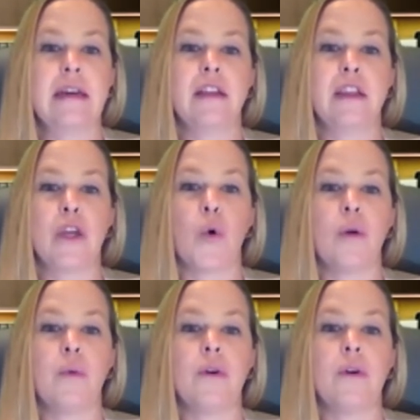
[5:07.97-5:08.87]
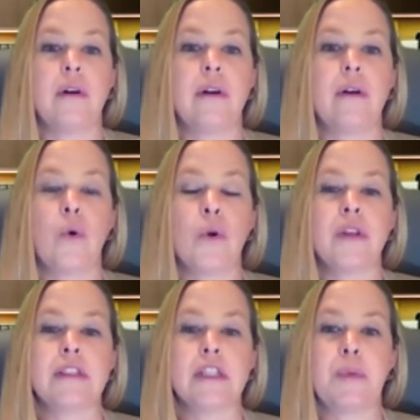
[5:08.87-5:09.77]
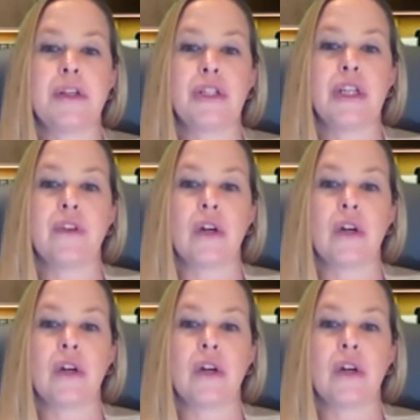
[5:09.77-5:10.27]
then the court will order the suspension of